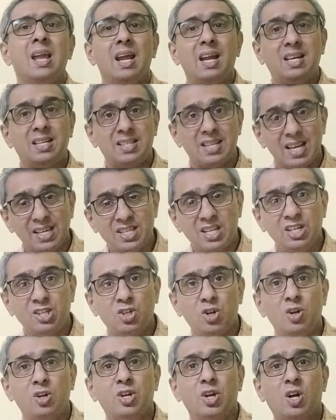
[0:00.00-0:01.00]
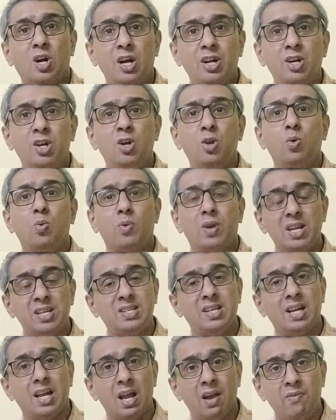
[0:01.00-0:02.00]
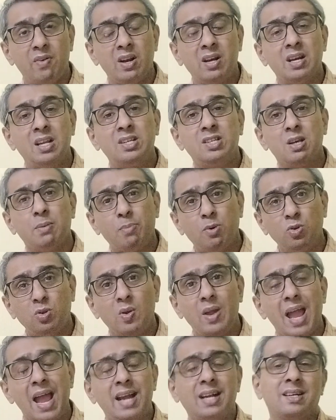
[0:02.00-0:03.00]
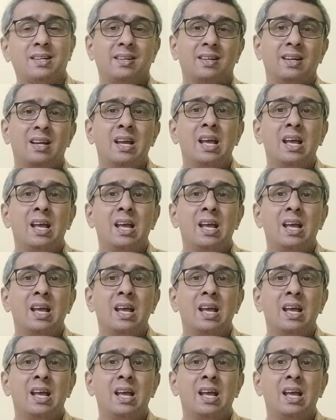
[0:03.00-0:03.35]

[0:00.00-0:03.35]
It is essential to continue raising awareness about the Act,